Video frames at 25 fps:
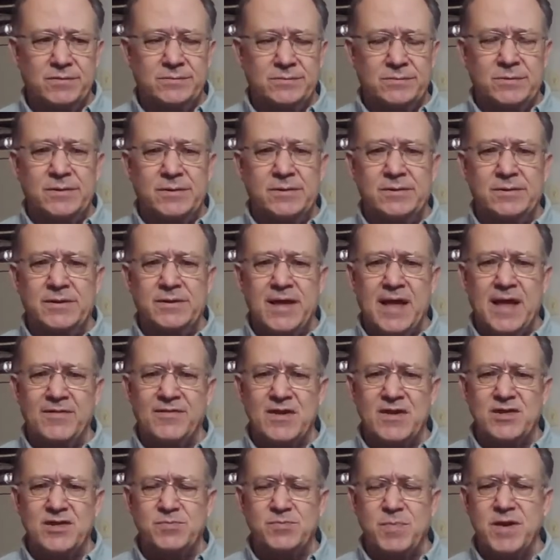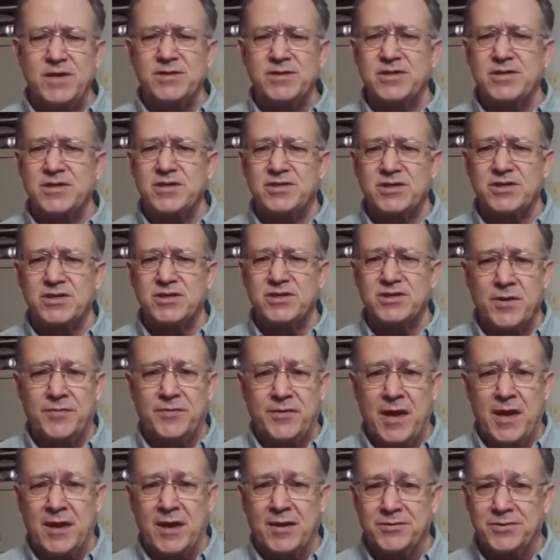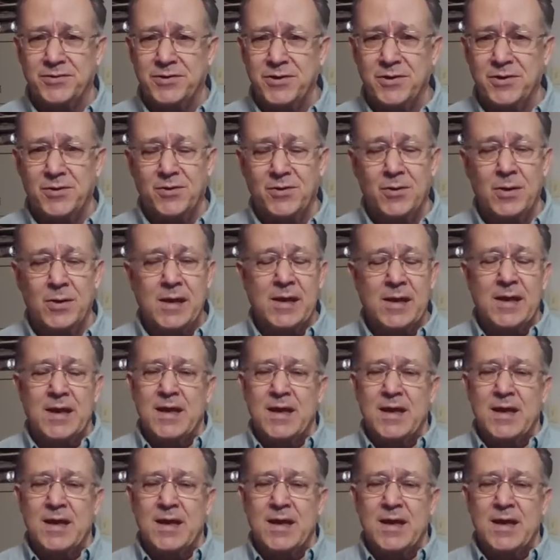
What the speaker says: And these businesses, what they'll do